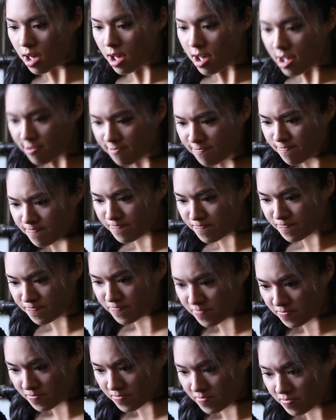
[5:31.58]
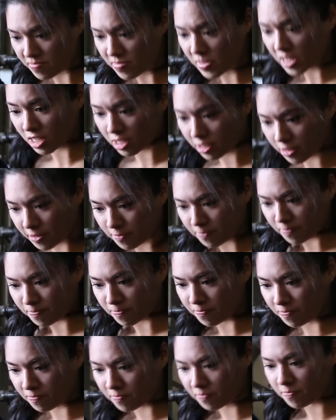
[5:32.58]
the shelf for any period of
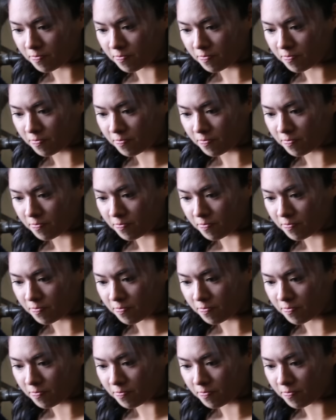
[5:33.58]
time,